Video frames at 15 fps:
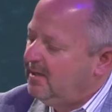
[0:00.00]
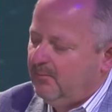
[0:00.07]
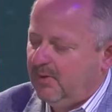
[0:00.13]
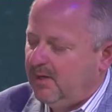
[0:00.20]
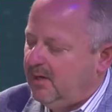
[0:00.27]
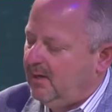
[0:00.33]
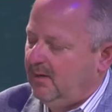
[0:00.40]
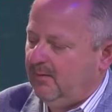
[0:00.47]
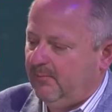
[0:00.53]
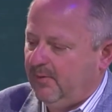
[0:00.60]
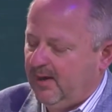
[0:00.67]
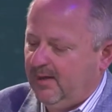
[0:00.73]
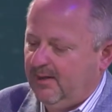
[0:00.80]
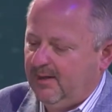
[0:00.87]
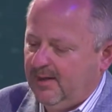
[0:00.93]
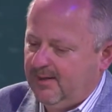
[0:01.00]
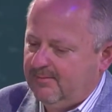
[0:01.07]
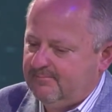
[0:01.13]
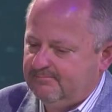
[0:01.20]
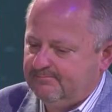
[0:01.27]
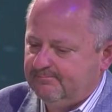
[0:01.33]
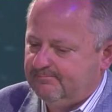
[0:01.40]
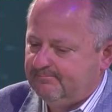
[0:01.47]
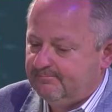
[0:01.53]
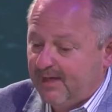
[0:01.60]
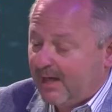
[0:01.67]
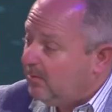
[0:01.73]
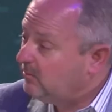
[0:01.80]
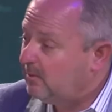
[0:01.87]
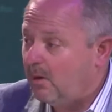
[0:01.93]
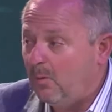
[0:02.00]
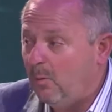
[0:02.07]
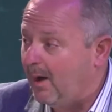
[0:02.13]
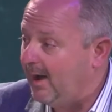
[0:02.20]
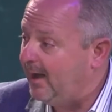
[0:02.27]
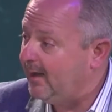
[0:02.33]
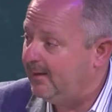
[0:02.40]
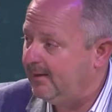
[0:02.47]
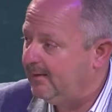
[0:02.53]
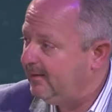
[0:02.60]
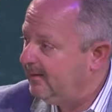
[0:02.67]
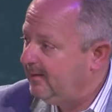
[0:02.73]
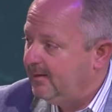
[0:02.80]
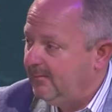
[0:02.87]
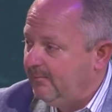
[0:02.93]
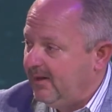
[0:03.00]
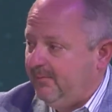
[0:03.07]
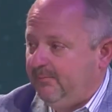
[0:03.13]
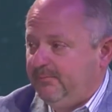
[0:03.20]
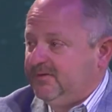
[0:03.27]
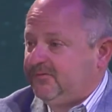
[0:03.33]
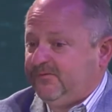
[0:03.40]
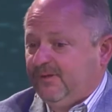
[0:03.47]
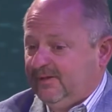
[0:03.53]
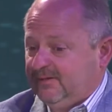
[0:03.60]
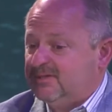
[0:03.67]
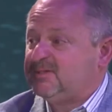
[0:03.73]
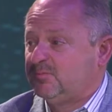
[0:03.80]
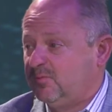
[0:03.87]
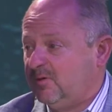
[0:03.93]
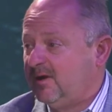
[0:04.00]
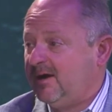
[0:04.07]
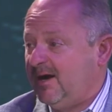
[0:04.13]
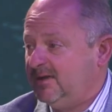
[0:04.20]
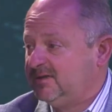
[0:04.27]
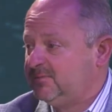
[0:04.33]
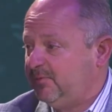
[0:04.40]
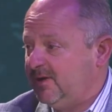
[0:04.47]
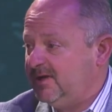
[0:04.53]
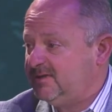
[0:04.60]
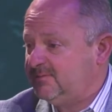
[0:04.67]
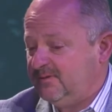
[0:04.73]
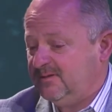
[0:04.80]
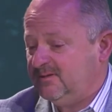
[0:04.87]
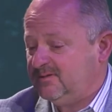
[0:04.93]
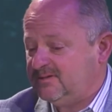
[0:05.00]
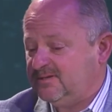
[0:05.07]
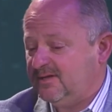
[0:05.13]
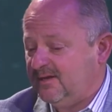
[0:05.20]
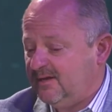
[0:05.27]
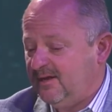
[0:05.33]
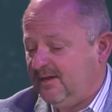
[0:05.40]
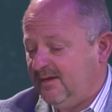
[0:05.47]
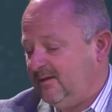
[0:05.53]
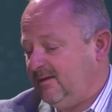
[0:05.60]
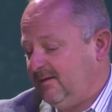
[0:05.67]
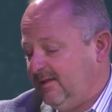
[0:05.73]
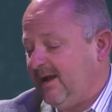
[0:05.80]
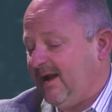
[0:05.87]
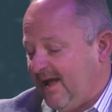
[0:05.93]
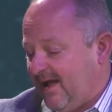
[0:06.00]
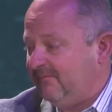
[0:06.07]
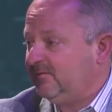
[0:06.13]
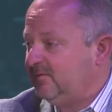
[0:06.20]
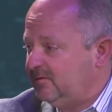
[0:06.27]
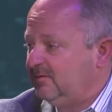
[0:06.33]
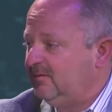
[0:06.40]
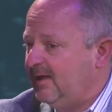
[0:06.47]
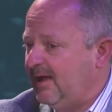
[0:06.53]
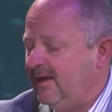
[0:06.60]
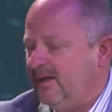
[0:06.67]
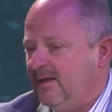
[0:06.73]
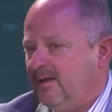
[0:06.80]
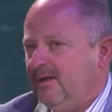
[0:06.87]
But I don't know why. Yeah. But I just feel like this is where God's placed me, and that I have to do that.